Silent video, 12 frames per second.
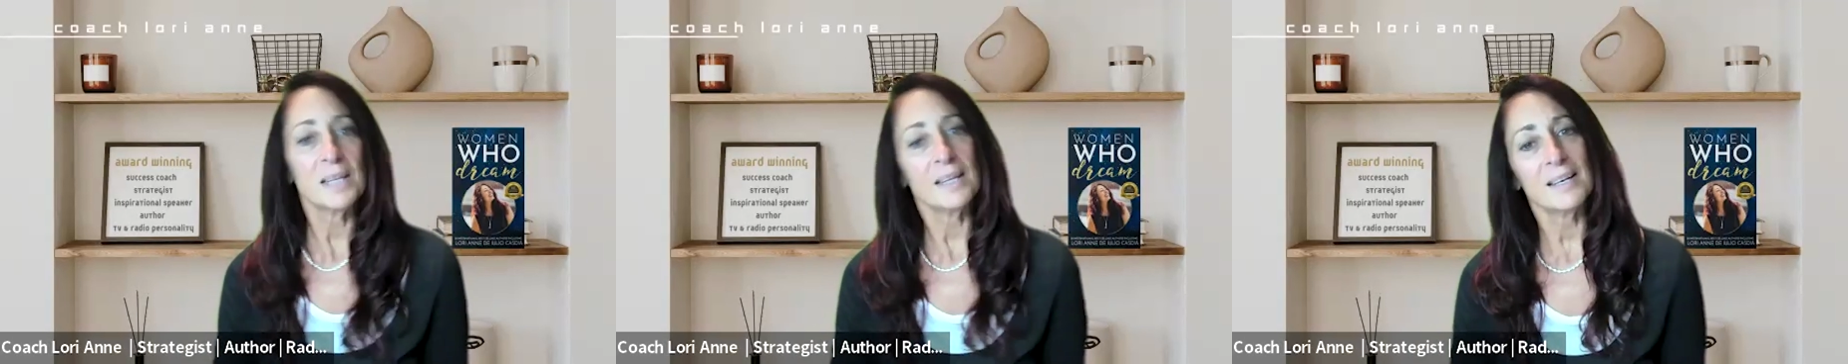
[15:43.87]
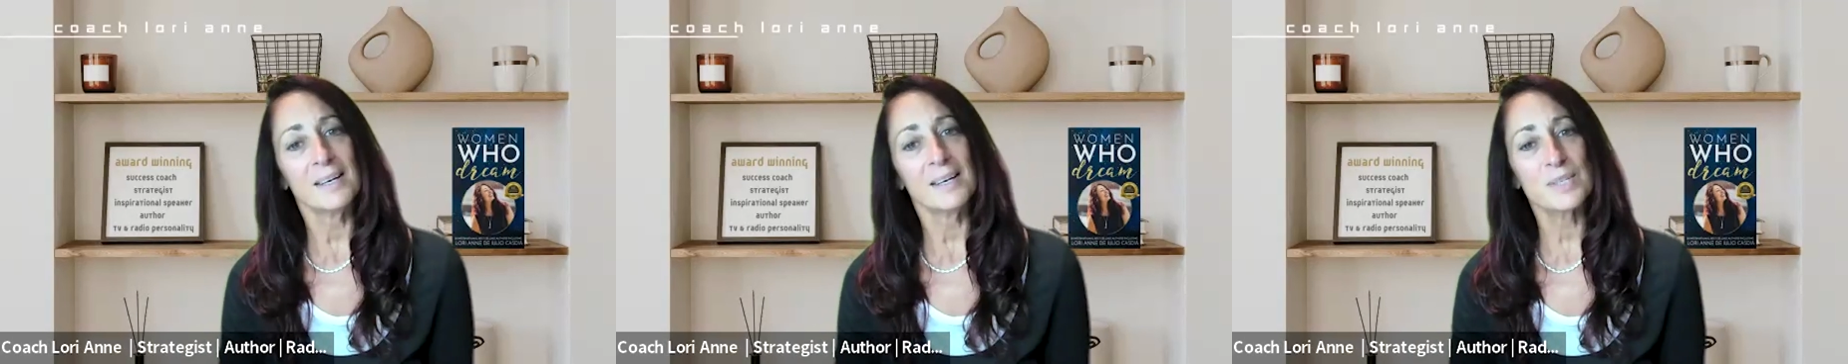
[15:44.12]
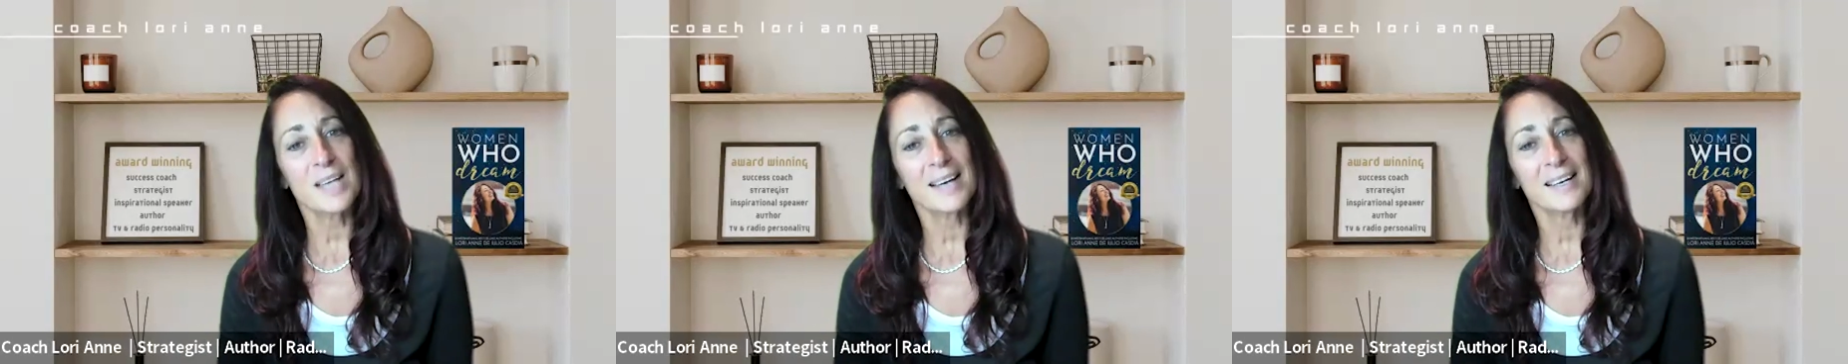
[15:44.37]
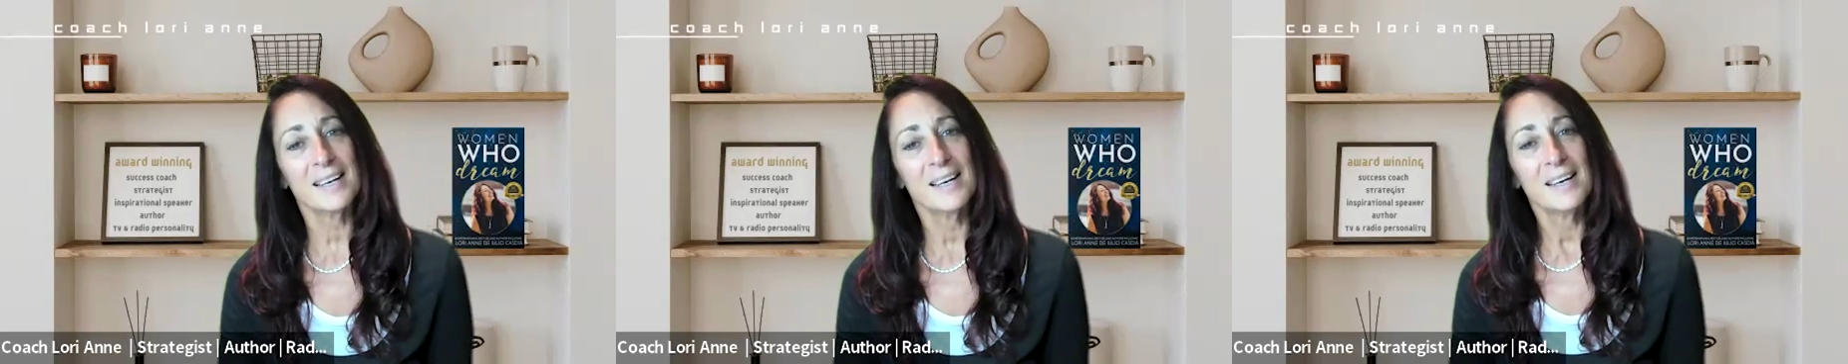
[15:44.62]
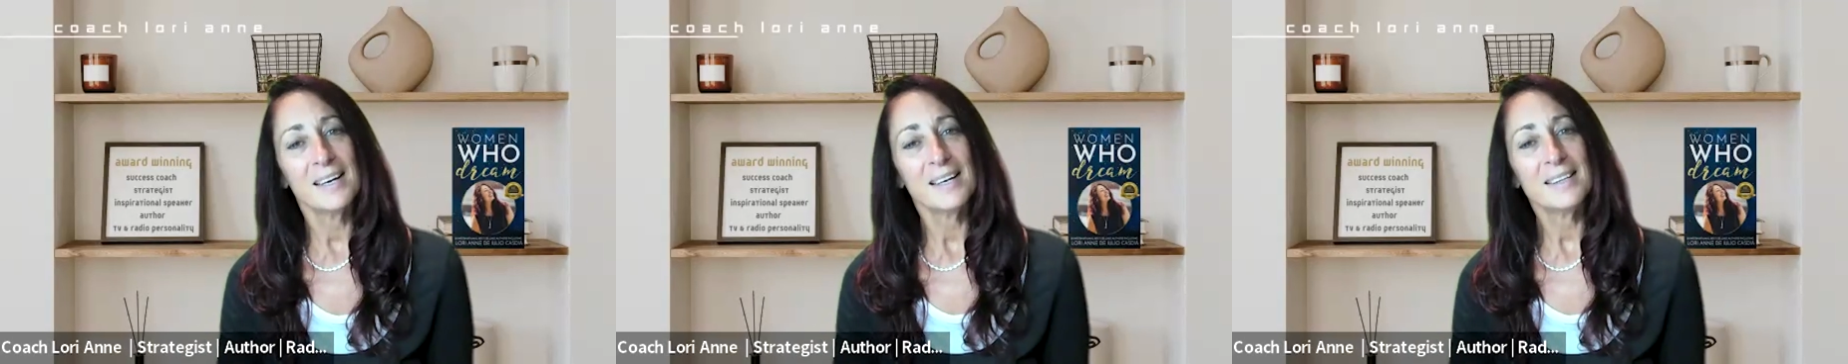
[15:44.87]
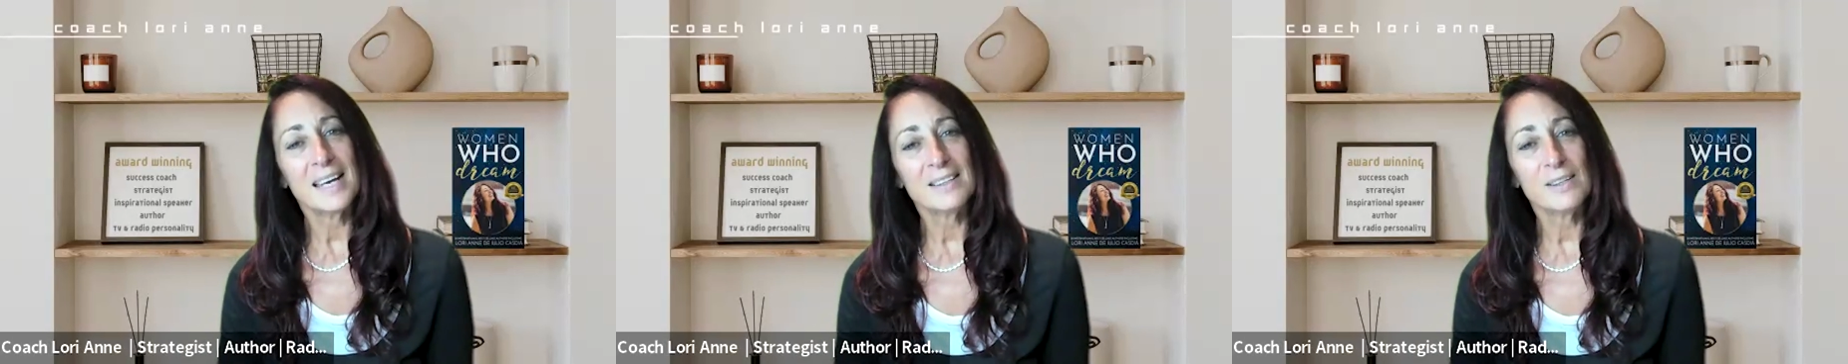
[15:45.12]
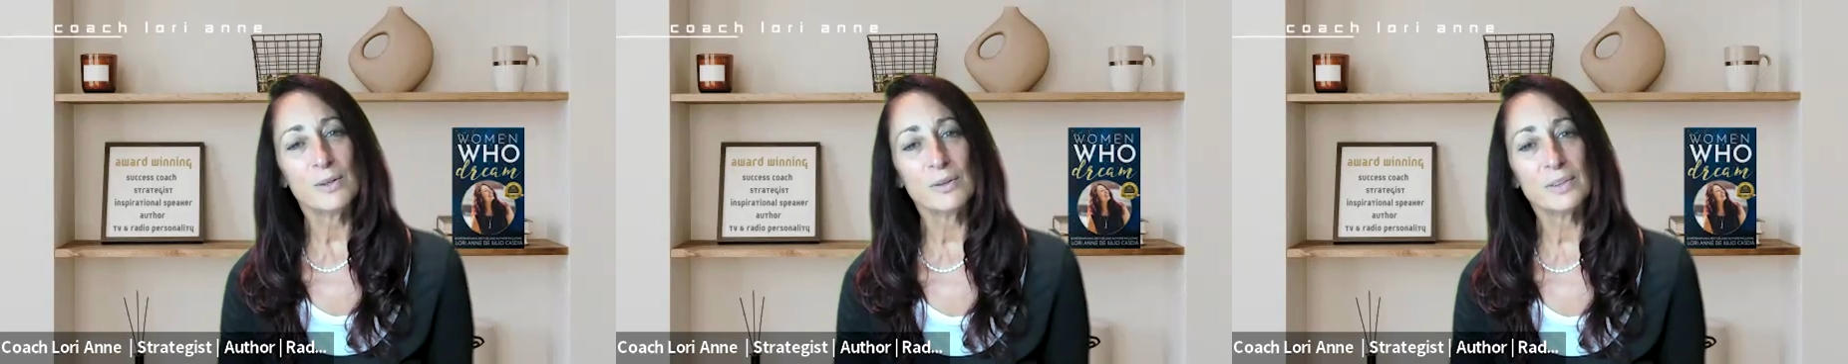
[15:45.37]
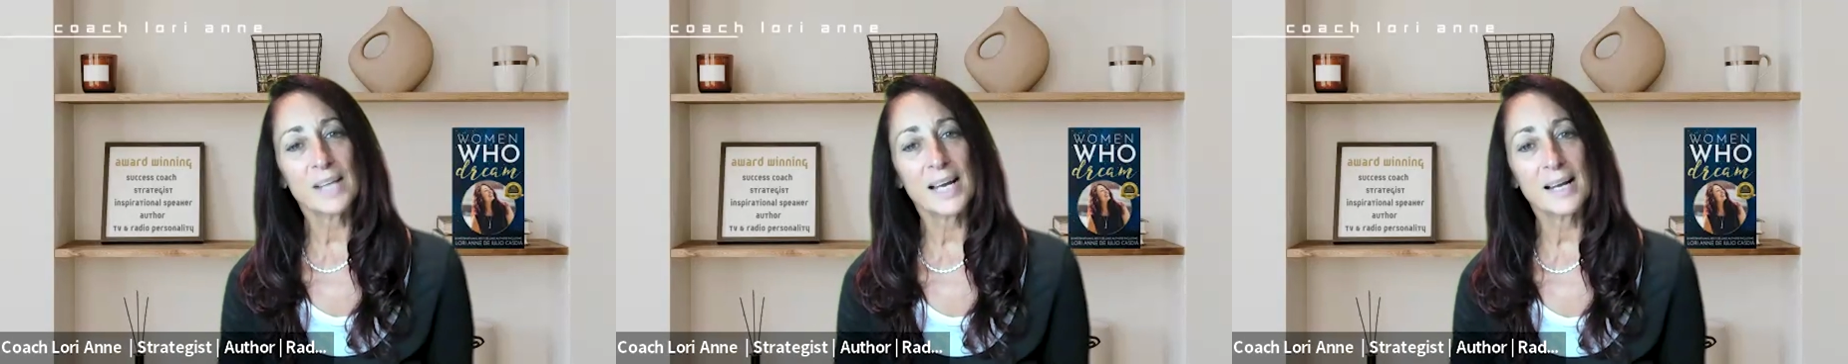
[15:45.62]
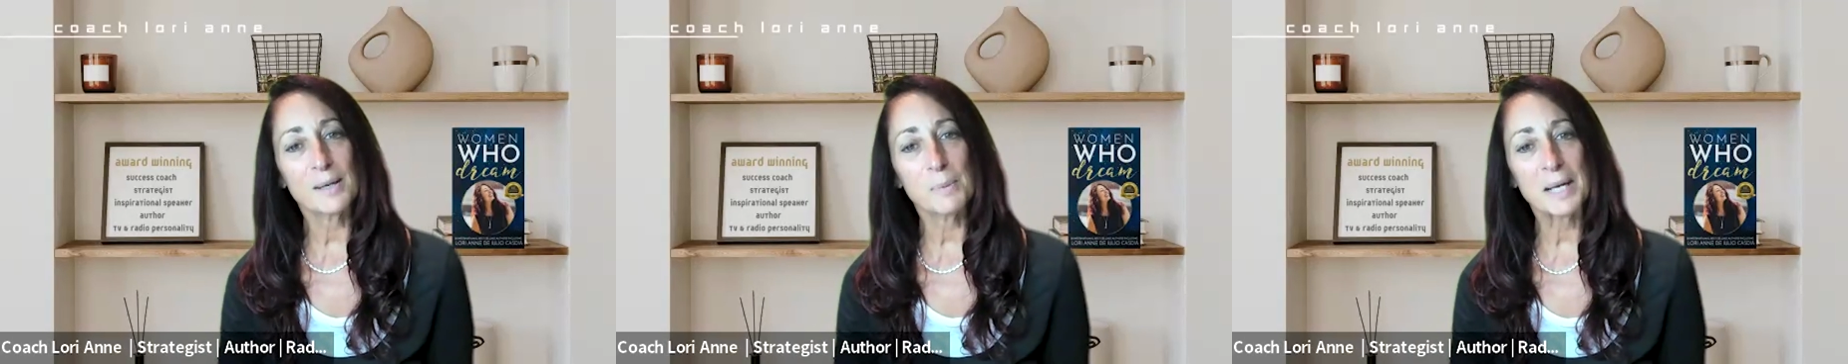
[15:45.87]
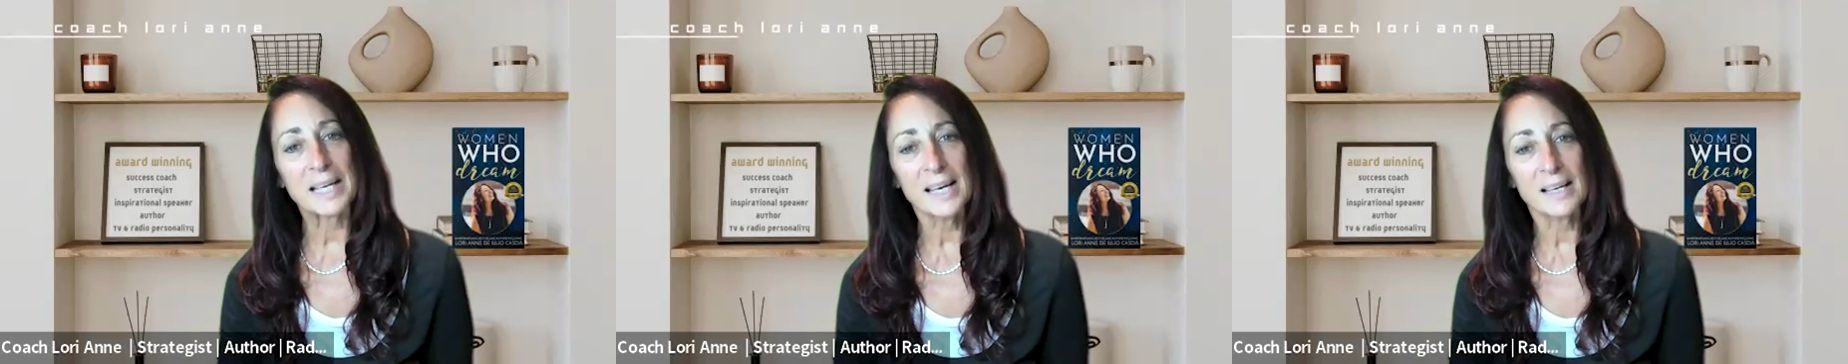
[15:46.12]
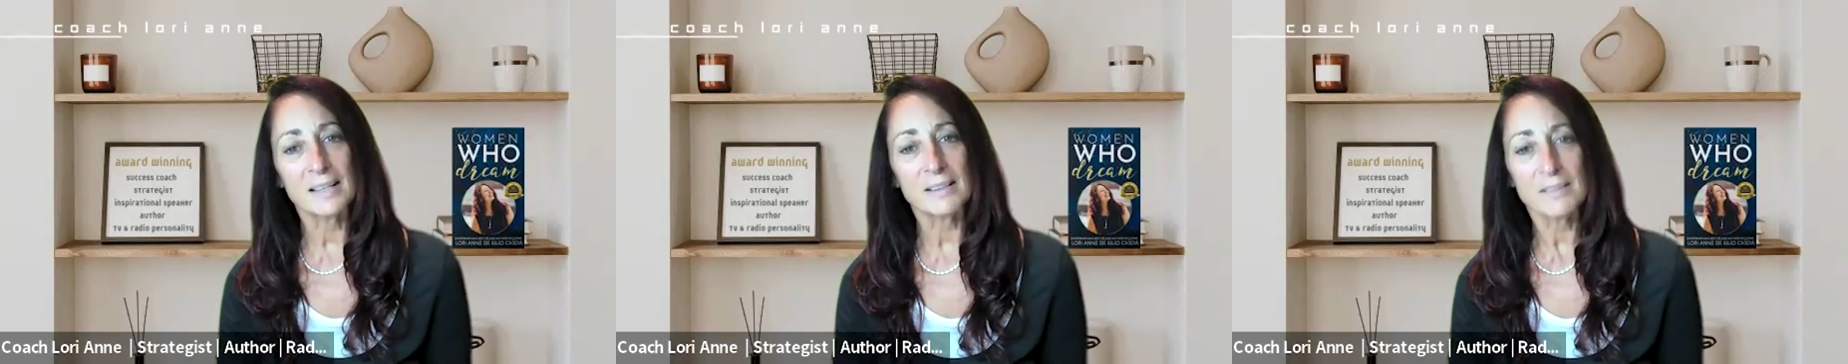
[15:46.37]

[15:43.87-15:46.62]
And he was like, you don't let anybody in.